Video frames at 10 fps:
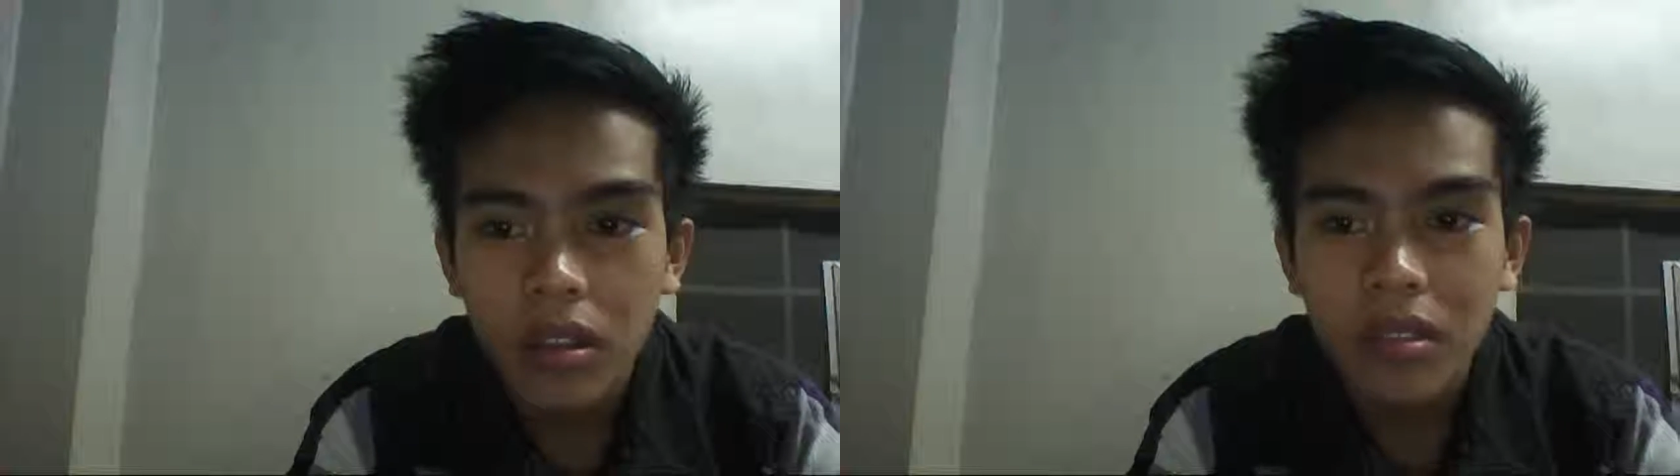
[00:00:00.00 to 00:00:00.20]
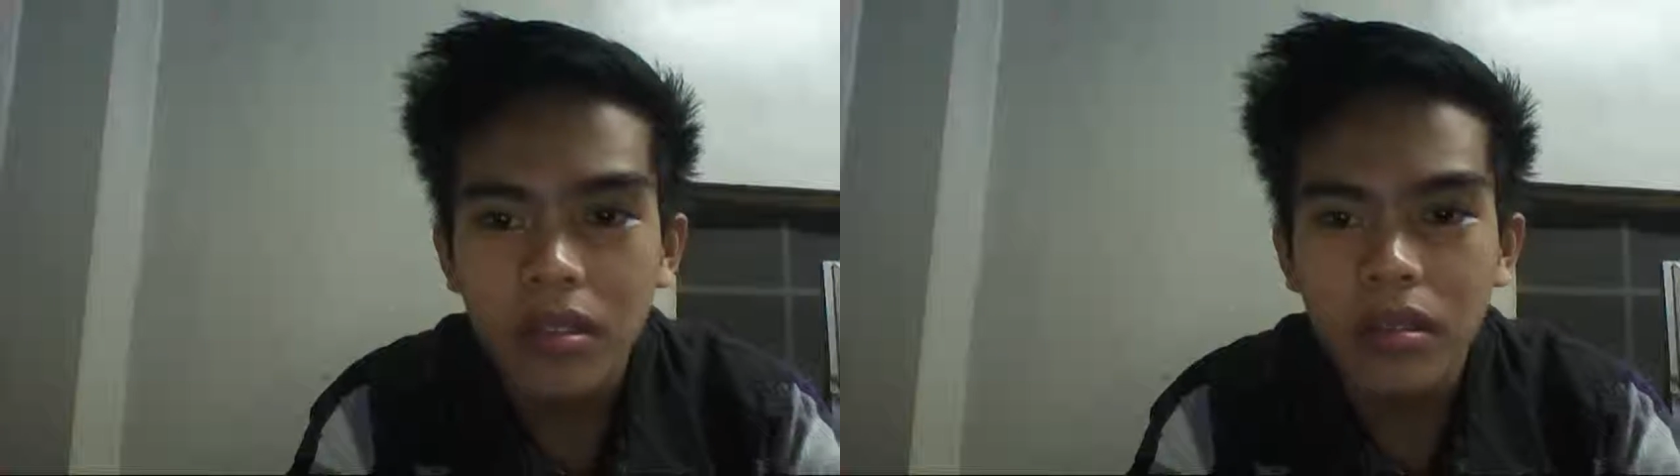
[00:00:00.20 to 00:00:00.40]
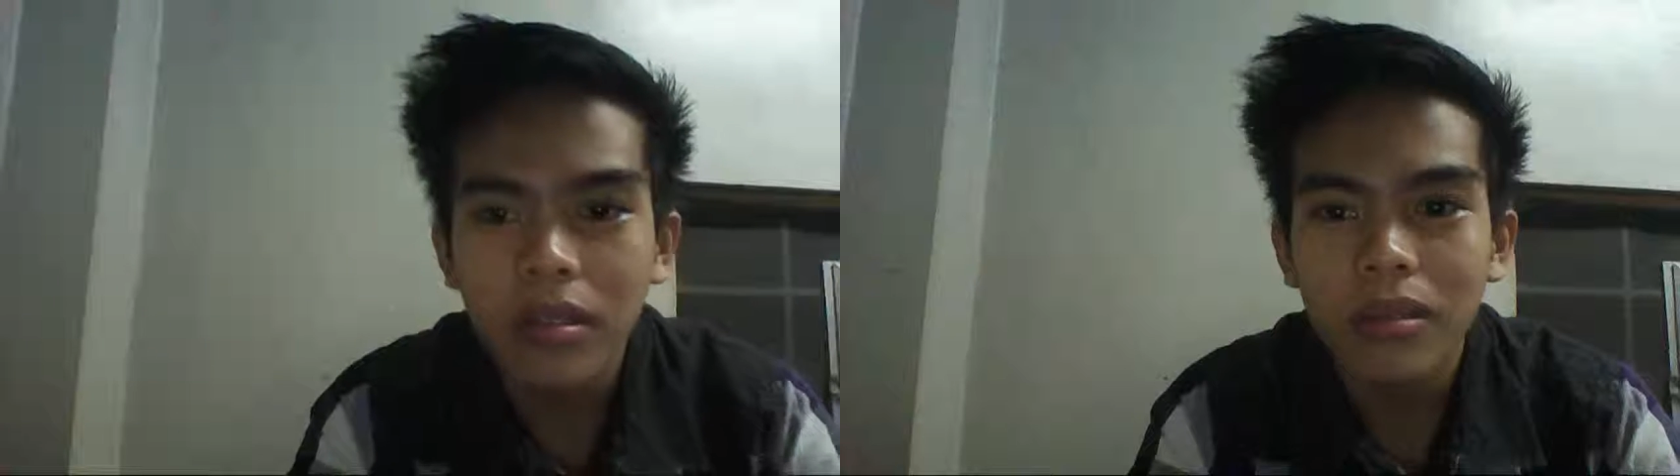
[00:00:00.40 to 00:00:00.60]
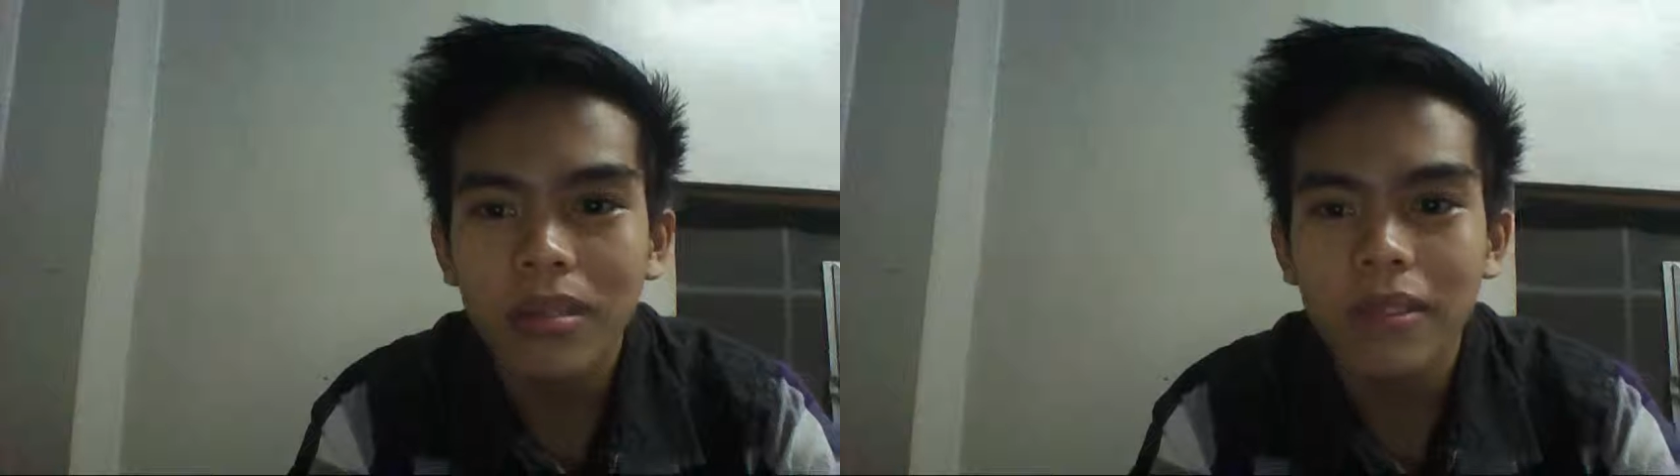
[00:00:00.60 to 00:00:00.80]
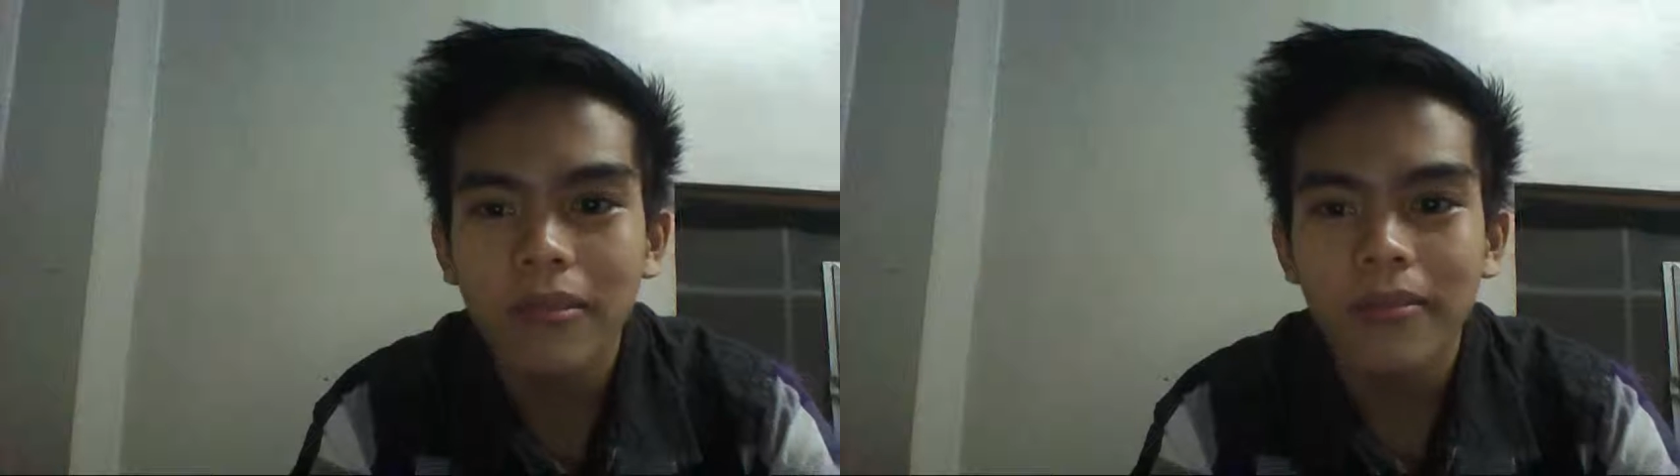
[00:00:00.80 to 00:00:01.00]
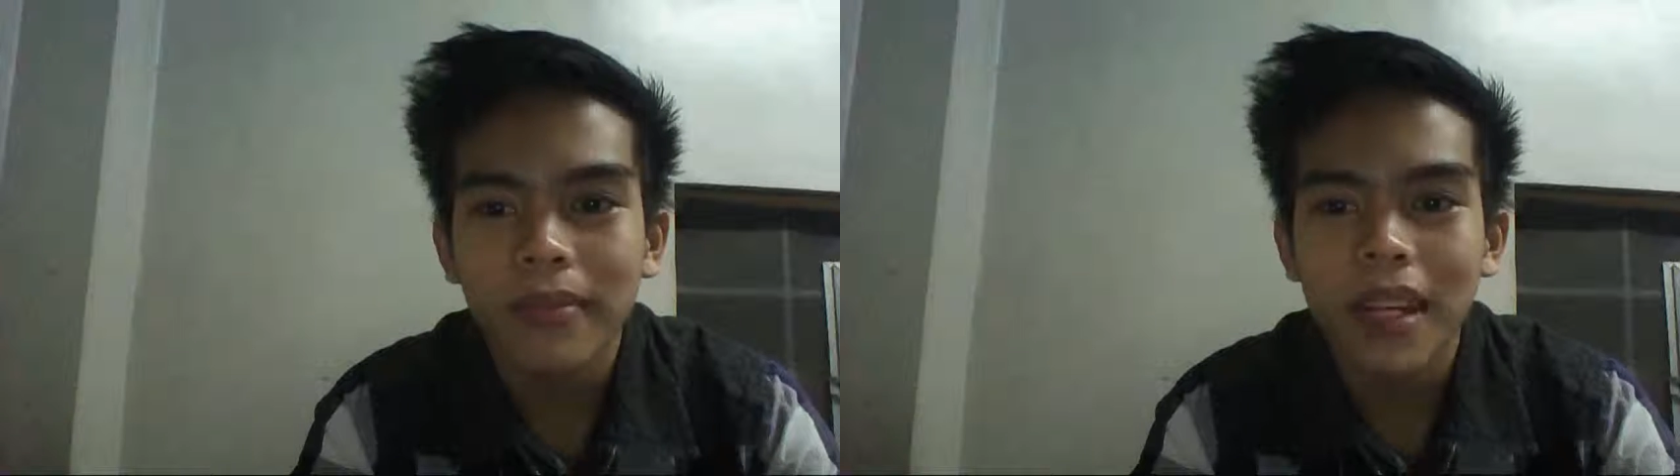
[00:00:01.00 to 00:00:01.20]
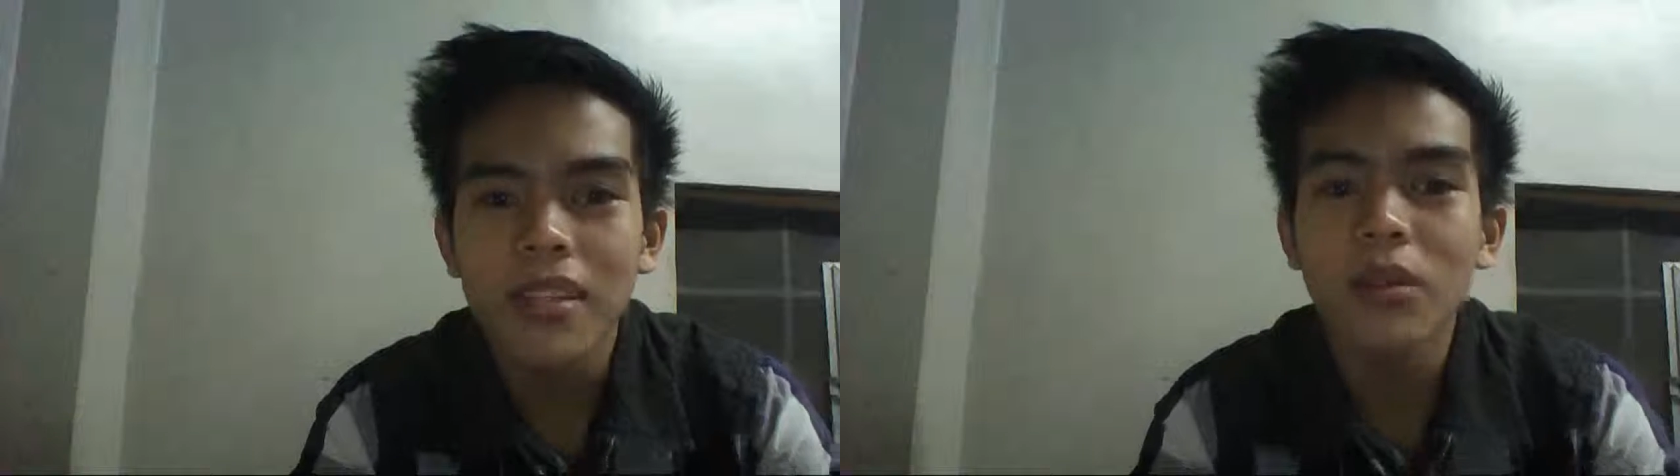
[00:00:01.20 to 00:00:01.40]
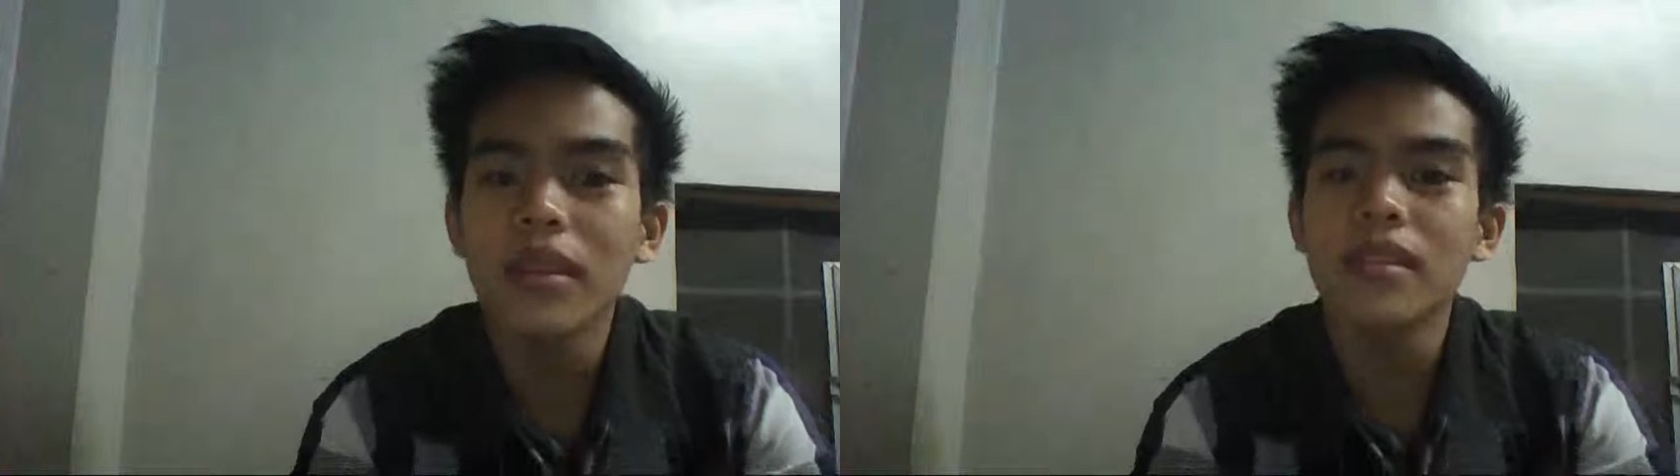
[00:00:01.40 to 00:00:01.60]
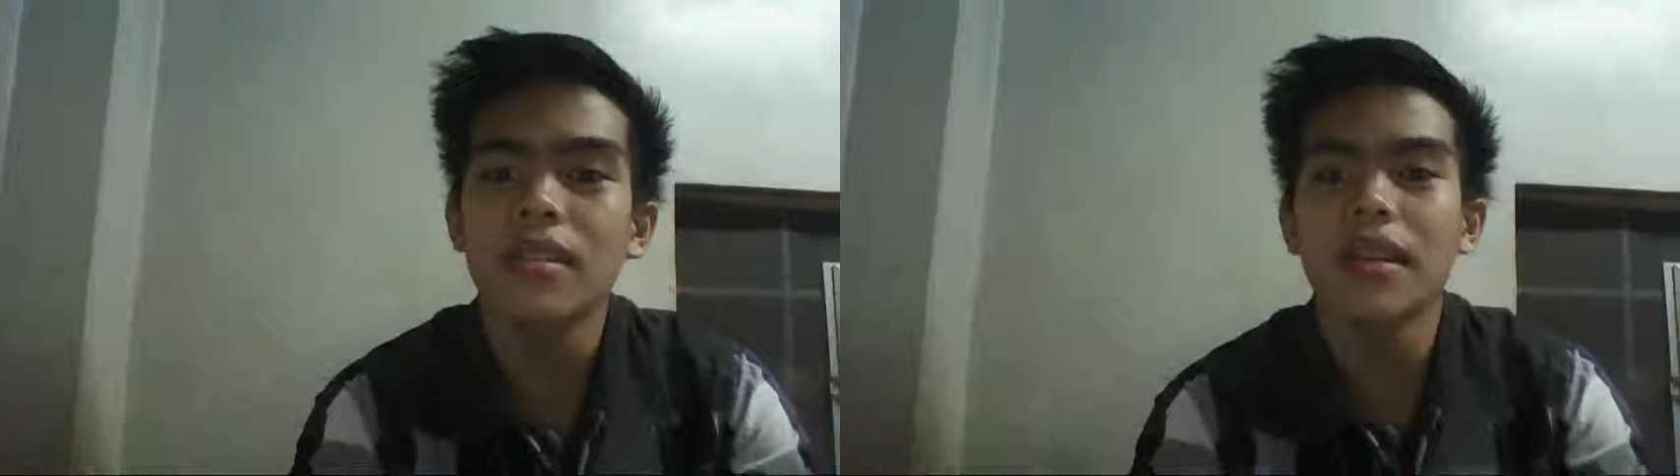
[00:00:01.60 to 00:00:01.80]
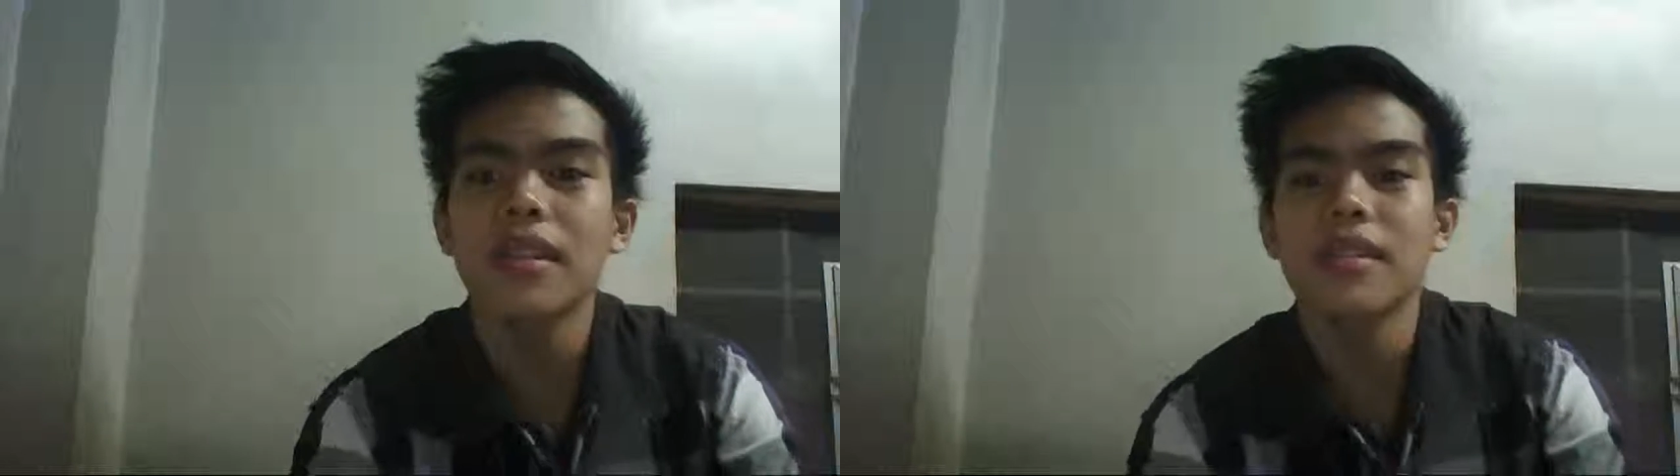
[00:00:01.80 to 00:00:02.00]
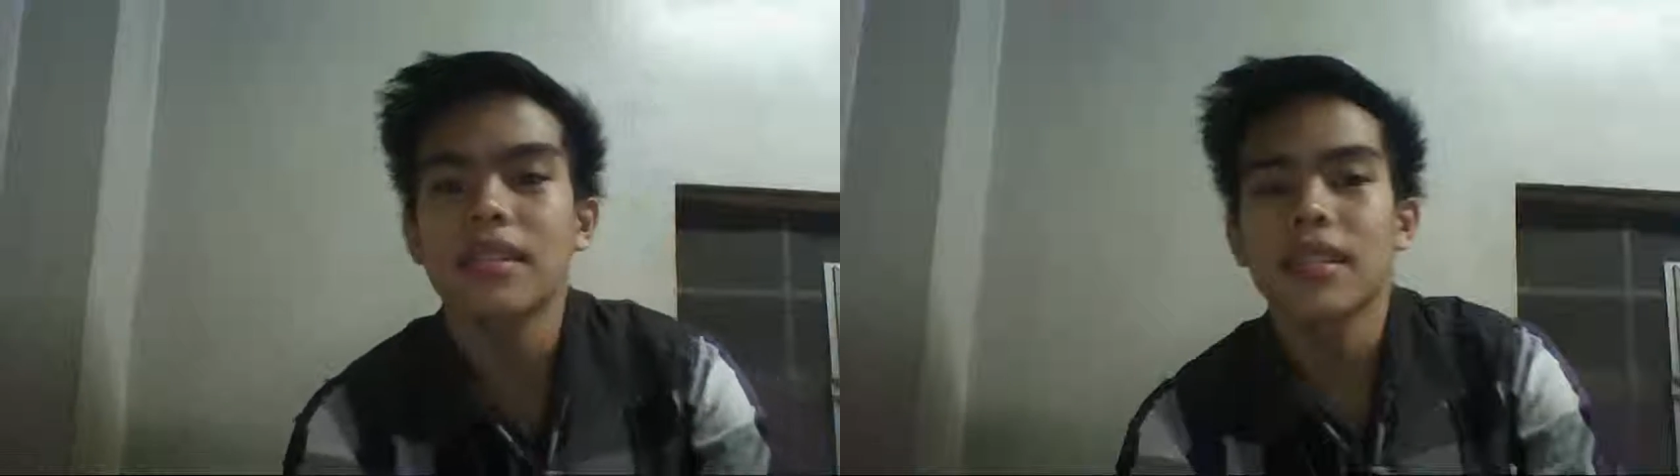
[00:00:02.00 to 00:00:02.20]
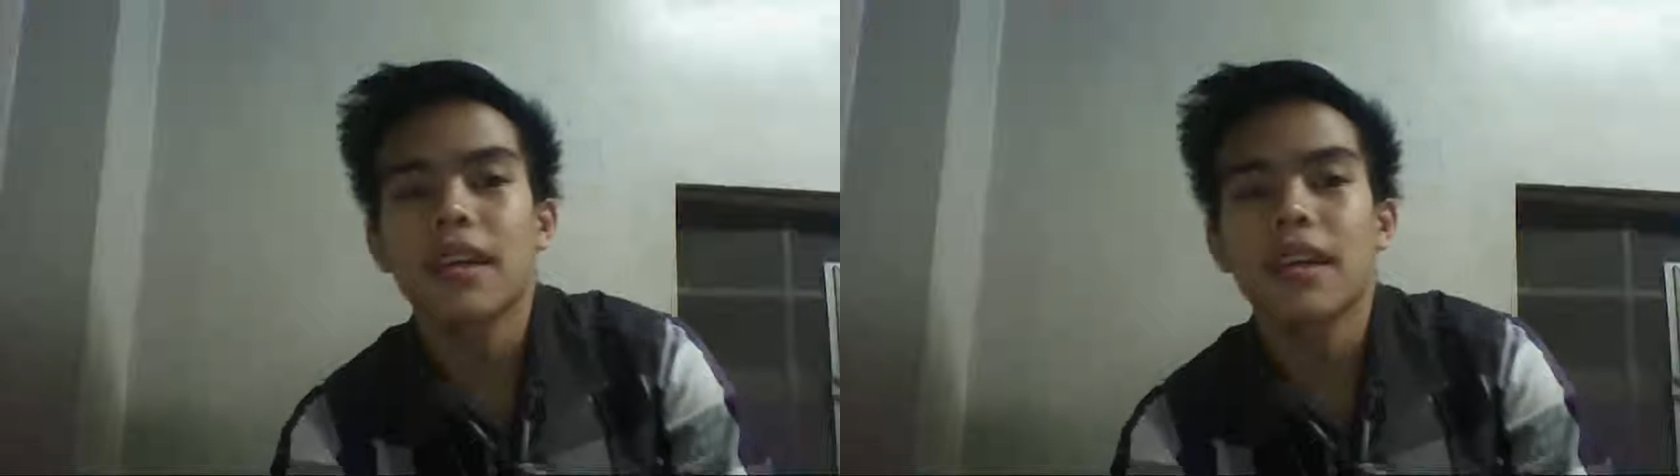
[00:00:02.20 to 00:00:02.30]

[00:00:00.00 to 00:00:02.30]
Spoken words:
So as you can see, as